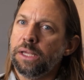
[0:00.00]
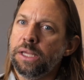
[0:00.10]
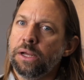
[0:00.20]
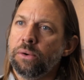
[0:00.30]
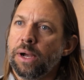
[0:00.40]

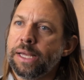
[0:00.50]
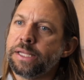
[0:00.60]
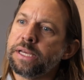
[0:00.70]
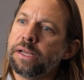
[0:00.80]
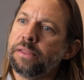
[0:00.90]
you know, I
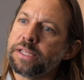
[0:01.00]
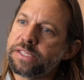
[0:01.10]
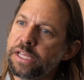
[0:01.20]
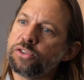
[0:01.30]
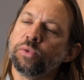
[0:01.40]
can tell you that
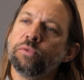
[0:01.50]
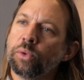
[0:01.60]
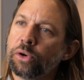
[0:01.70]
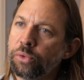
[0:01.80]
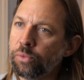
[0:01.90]
since we've
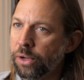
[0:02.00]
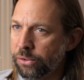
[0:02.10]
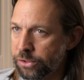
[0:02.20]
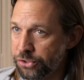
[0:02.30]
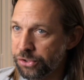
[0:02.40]
worked with
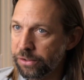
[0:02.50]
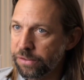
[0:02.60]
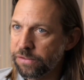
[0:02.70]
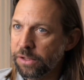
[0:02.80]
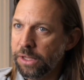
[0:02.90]
Waller
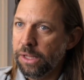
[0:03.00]
Insurance,